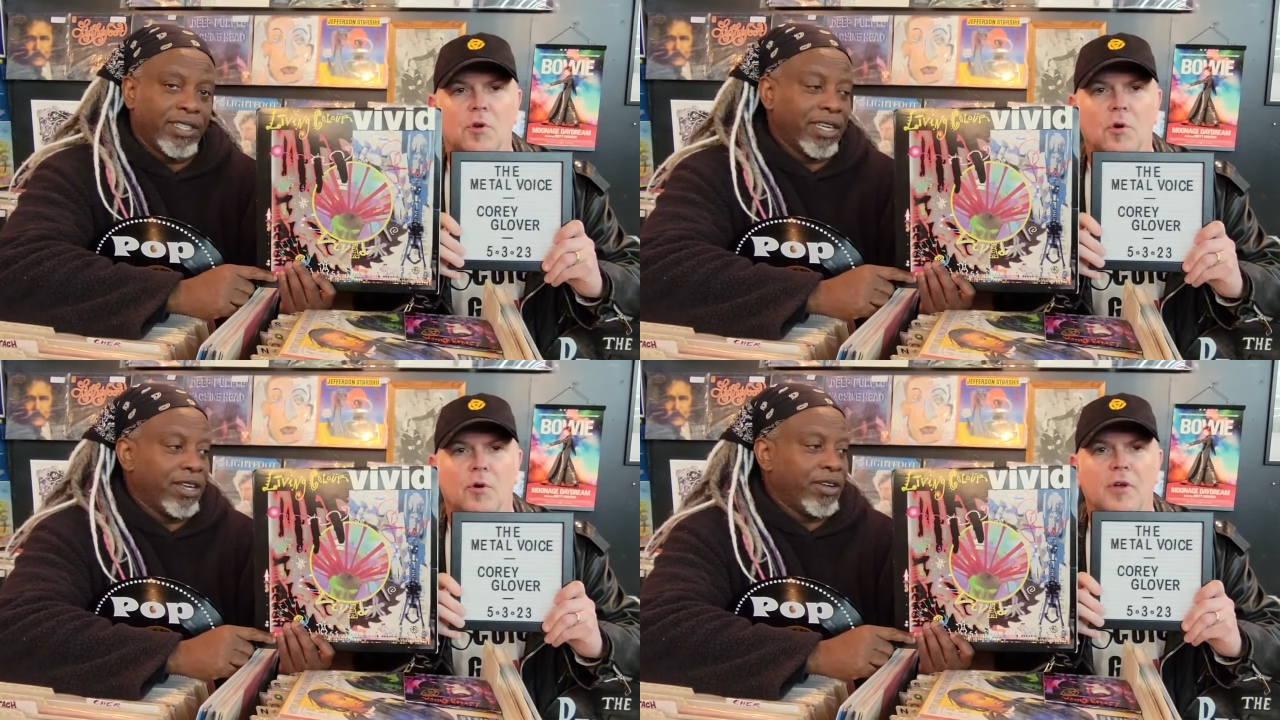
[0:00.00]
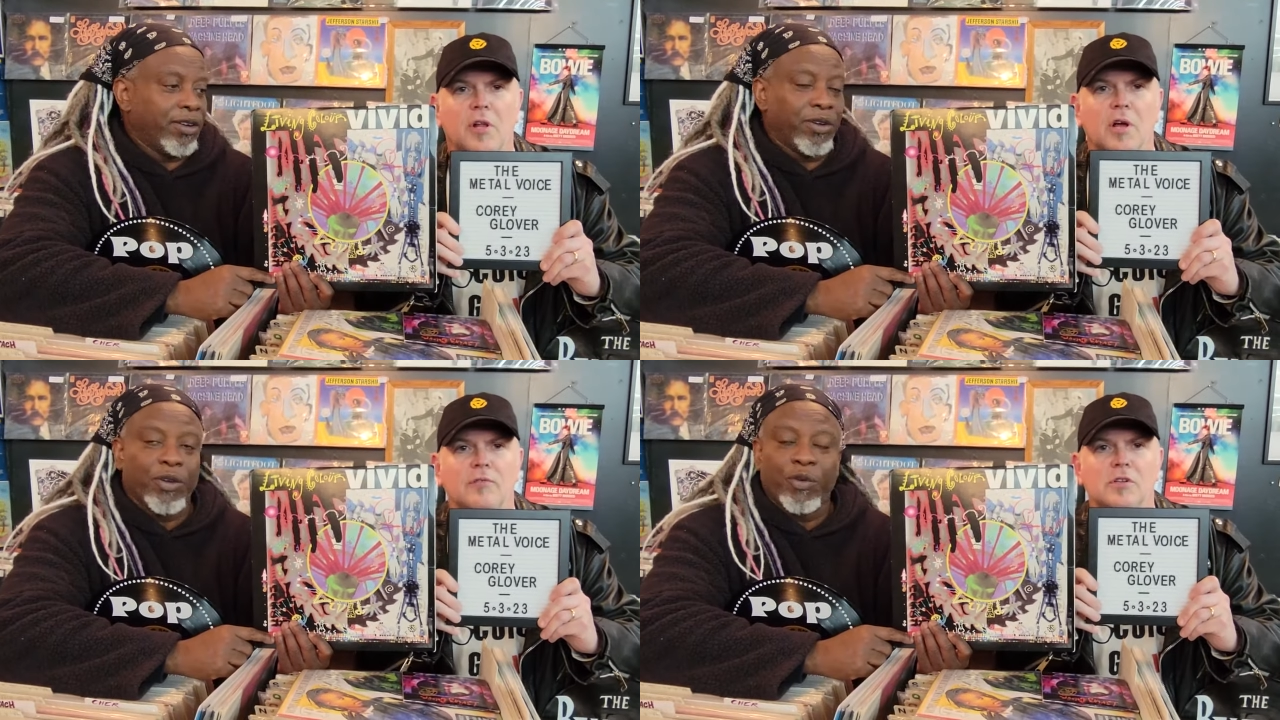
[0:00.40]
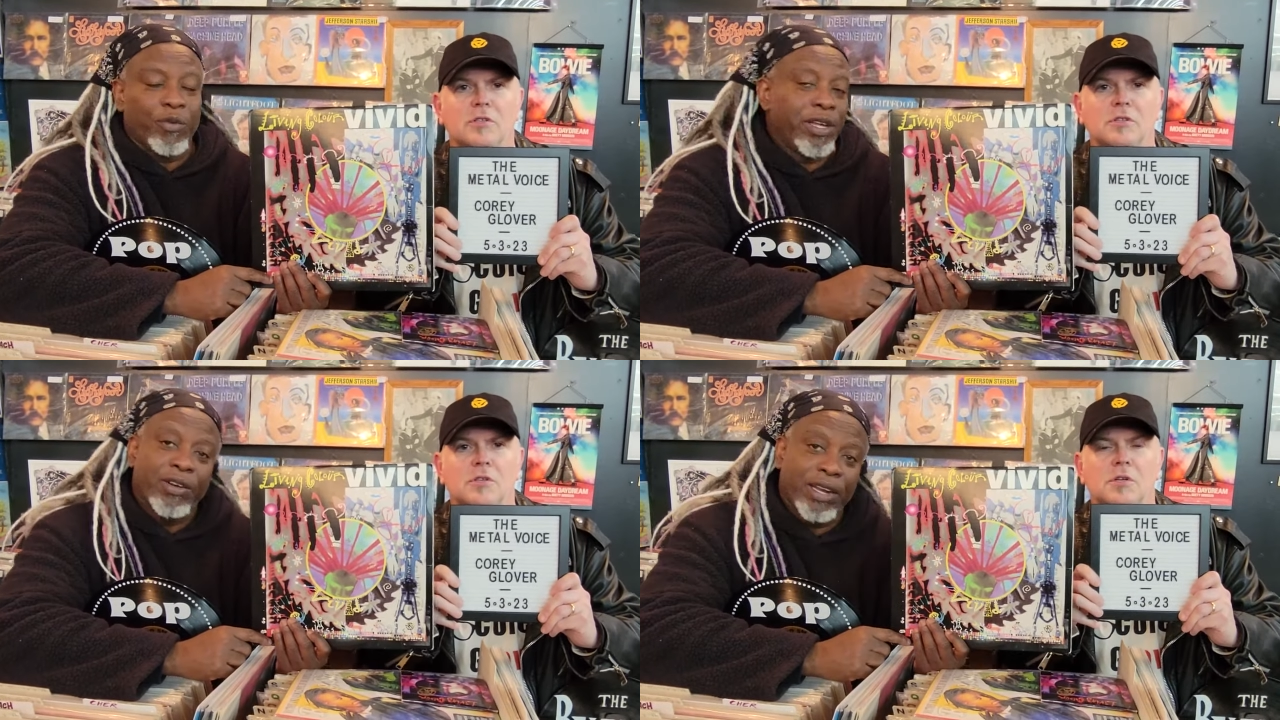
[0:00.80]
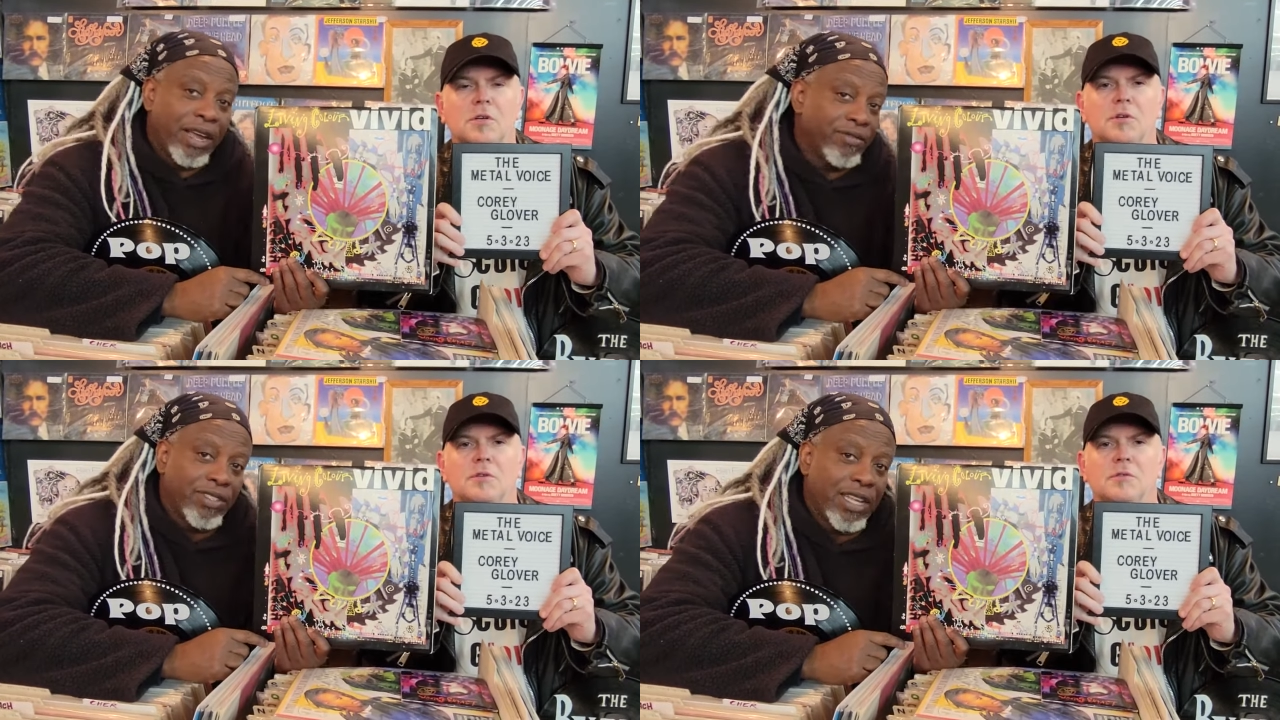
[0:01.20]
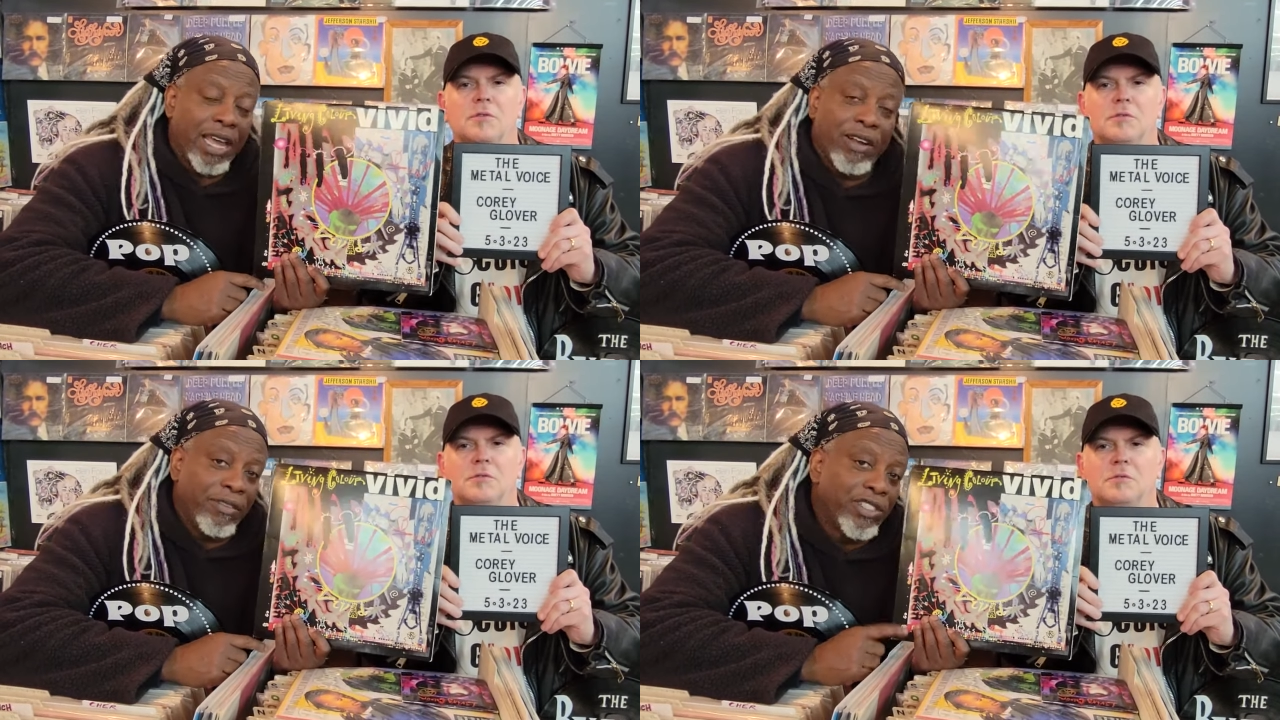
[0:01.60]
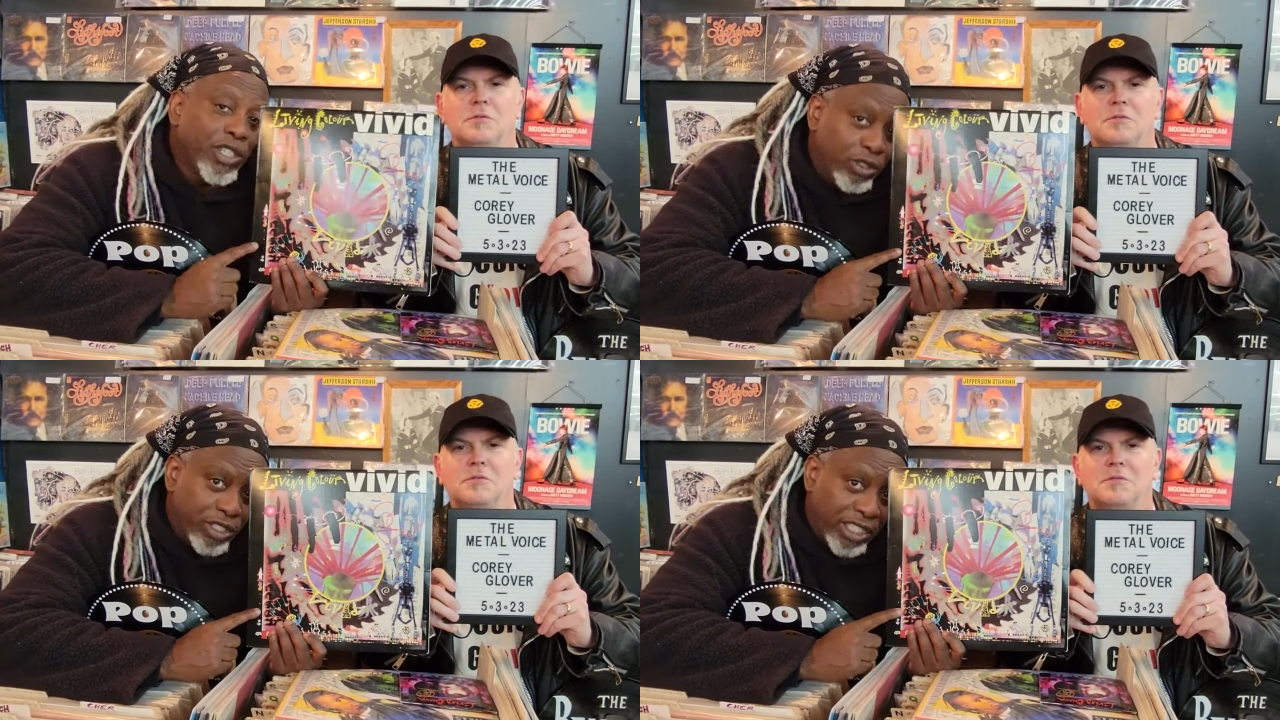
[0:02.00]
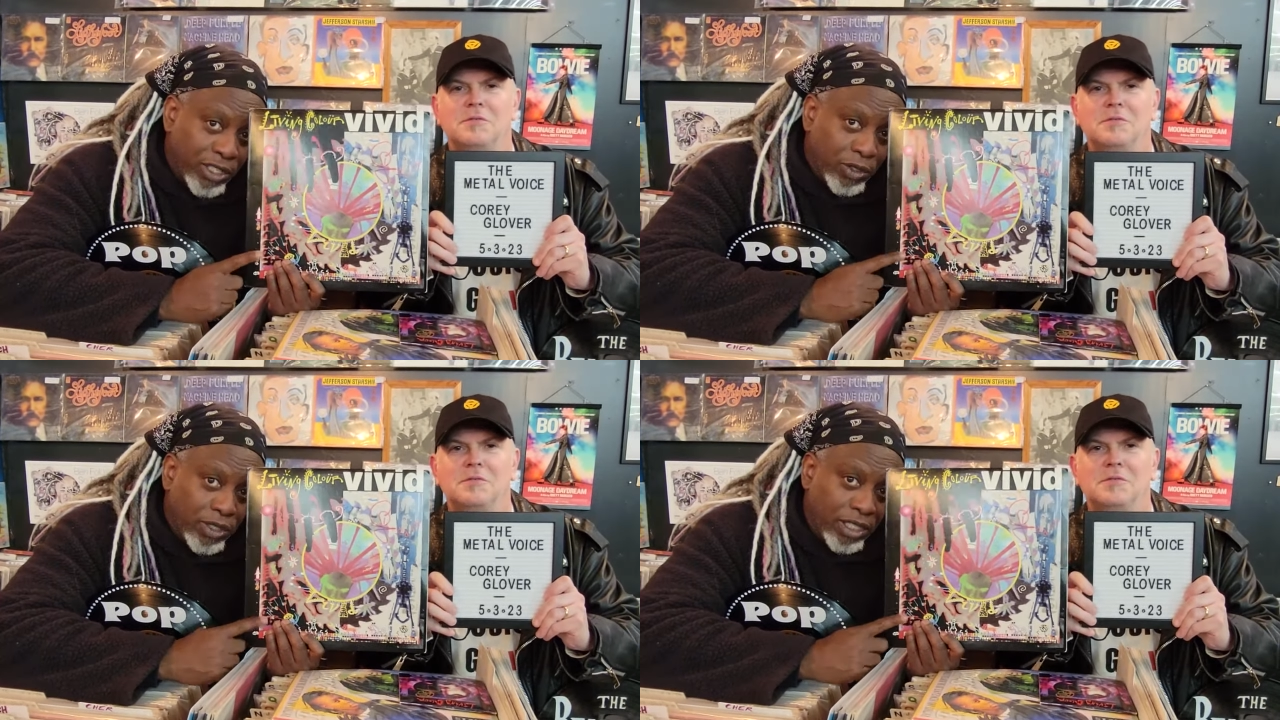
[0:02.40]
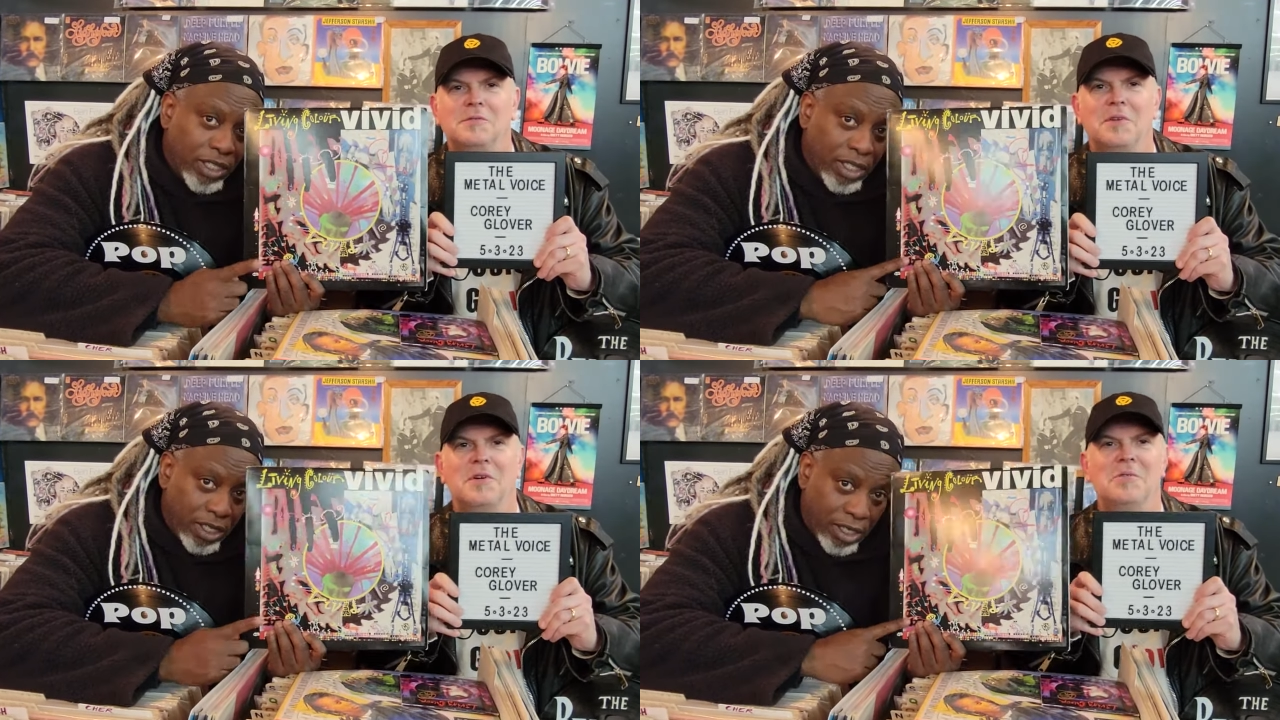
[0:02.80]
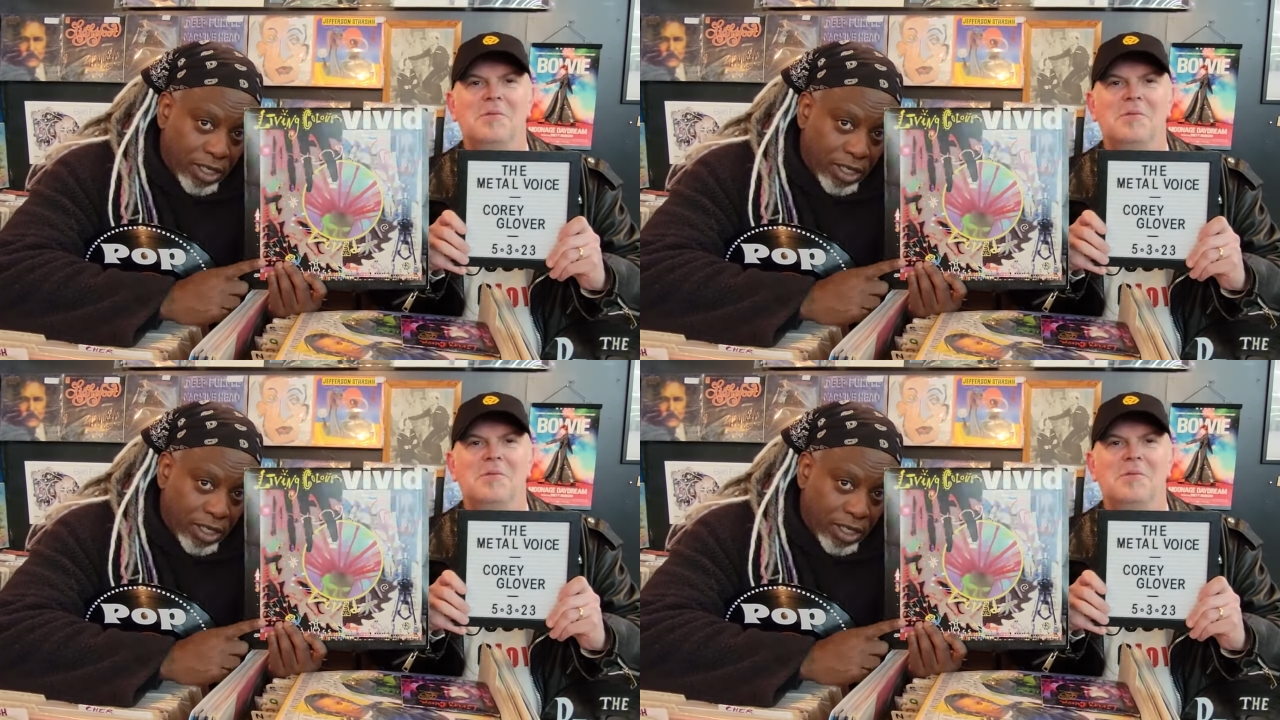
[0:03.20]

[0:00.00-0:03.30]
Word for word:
Speaker 1: Corey Glover. We don't have. I don't have children this old. Oh.